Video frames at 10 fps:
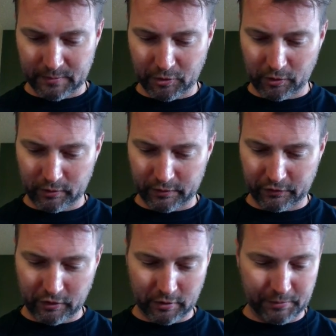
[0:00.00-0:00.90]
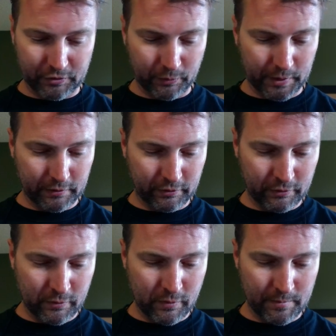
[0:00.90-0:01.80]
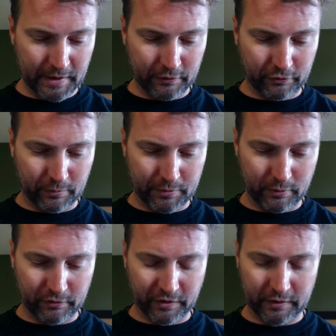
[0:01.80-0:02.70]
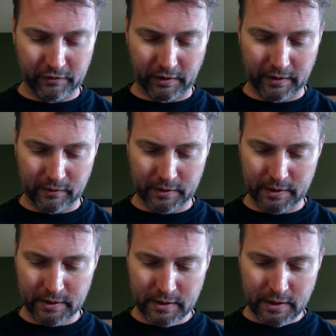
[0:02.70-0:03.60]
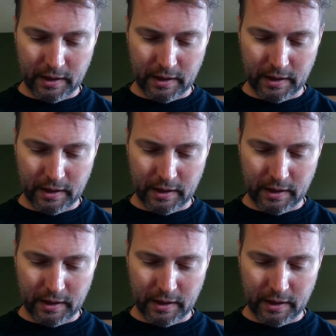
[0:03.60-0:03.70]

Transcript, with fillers: I'm currently stuck between two majors, computer science and accounting.